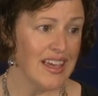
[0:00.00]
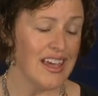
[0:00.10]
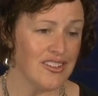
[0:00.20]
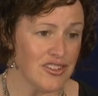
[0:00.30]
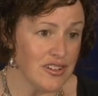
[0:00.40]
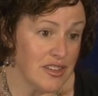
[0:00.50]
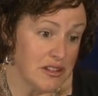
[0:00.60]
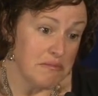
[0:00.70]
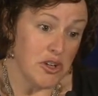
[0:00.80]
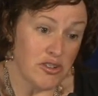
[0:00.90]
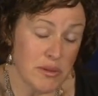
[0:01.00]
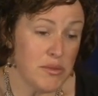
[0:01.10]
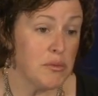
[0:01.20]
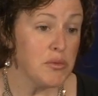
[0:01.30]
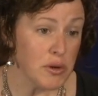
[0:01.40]
It's just that your
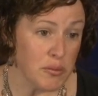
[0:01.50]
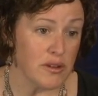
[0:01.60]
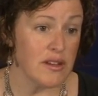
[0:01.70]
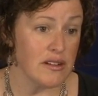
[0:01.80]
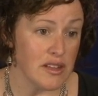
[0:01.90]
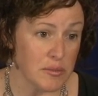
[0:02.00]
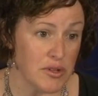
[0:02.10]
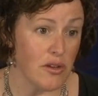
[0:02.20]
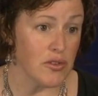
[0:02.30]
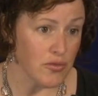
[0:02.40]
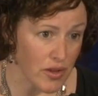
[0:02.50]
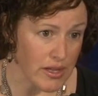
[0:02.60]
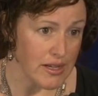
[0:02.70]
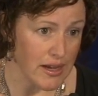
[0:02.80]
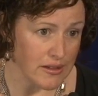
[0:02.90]
symptoms weren't presenting themselves
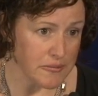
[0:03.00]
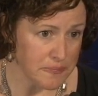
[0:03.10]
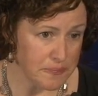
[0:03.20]
fully yet.